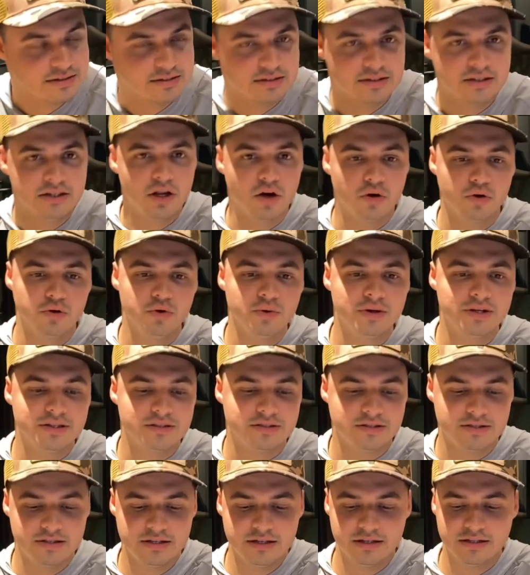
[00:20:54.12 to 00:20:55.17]
you can
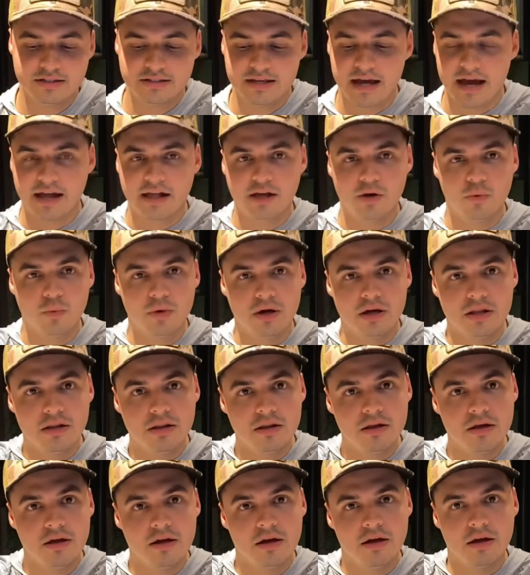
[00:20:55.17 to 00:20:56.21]
see exactly
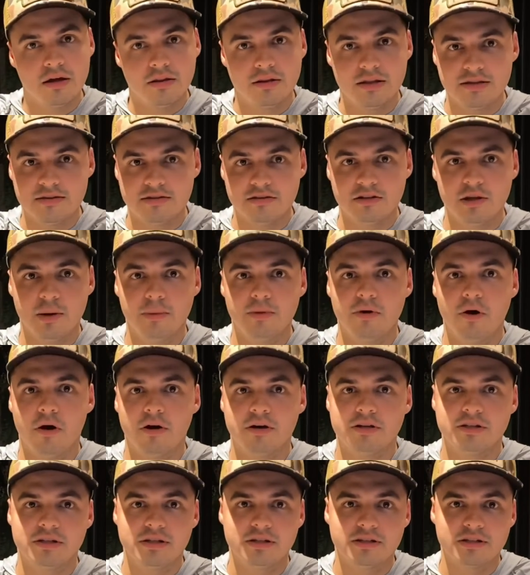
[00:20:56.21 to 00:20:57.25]
when the
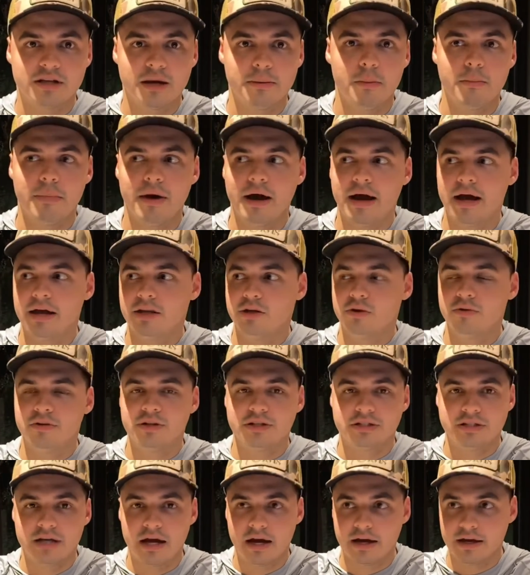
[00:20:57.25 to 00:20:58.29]
NCWRC is coming by and doing
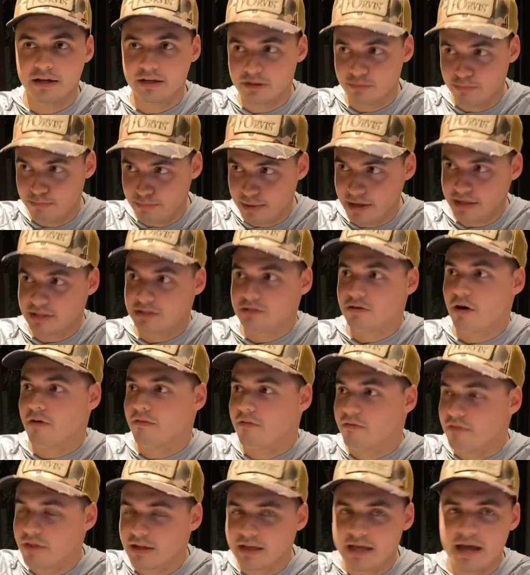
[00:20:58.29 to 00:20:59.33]
the stockings based off
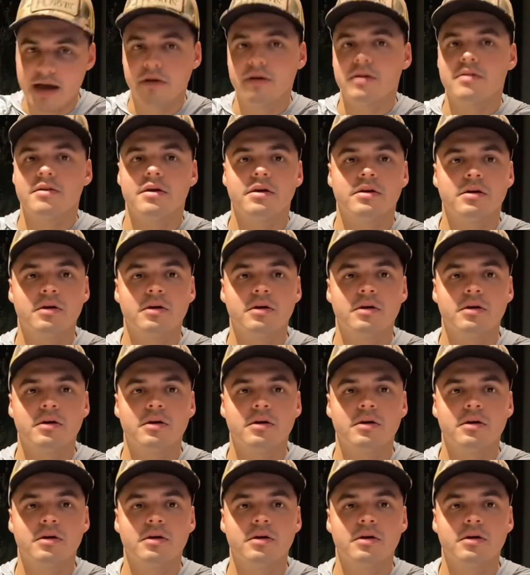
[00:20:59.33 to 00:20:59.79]
of the county that